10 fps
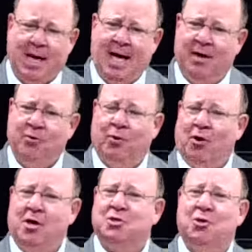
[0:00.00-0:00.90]
But
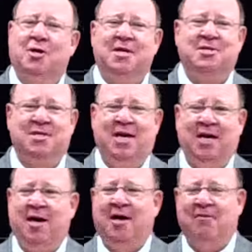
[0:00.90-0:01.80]
we're also going to
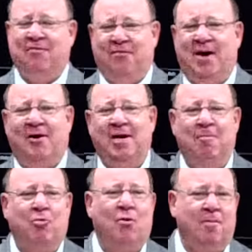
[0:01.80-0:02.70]
see a
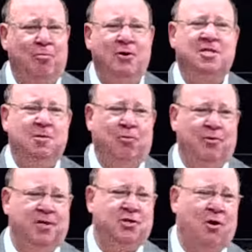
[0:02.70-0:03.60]
very important
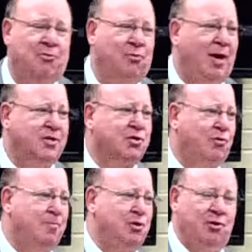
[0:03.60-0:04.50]
principle that's all throughout
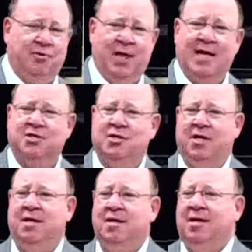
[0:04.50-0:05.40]
Scripture, and that's
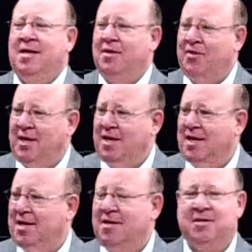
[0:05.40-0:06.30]

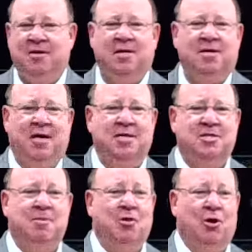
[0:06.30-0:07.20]
the
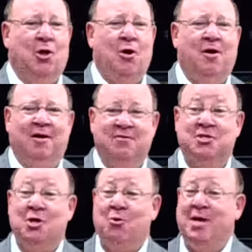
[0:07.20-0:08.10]
custom, the law
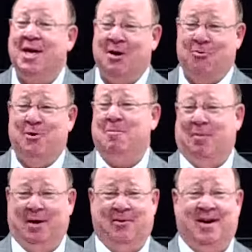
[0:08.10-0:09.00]
of sowing and
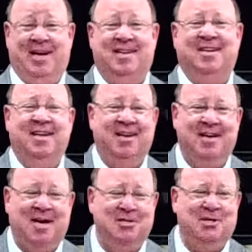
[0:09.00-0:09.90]
reaping, right?
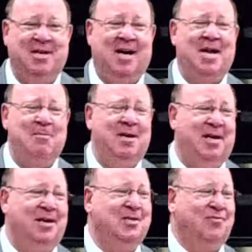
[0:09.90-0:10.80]
In God's economy,
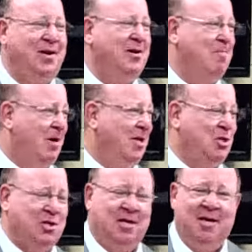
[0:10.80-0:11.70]
it is very
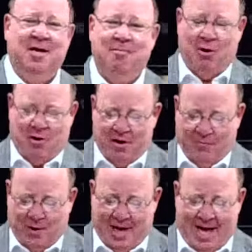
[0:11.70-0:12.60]
much
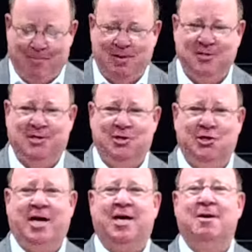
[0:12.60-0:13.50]
part of what happens,
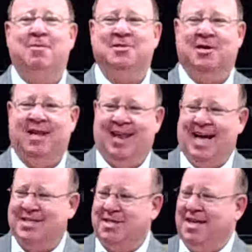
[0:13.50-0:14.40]
and Jacob is a
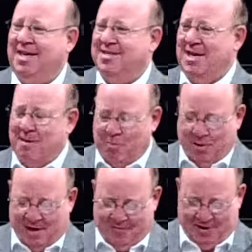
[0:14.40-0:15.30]
classic
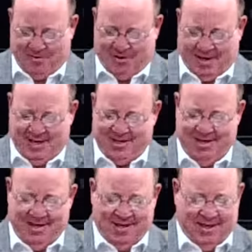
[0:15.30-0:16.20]
example of it, right?
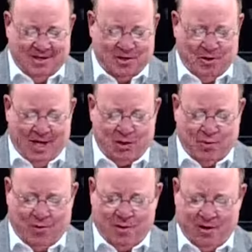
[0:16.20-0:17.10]
So
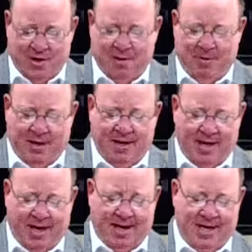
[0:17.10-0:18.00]
that's where we're going to be
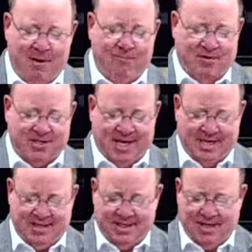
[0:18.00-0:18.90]

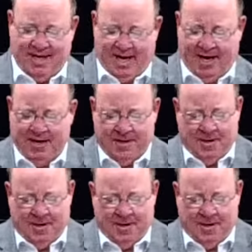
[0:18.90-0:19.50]
emphasizing today.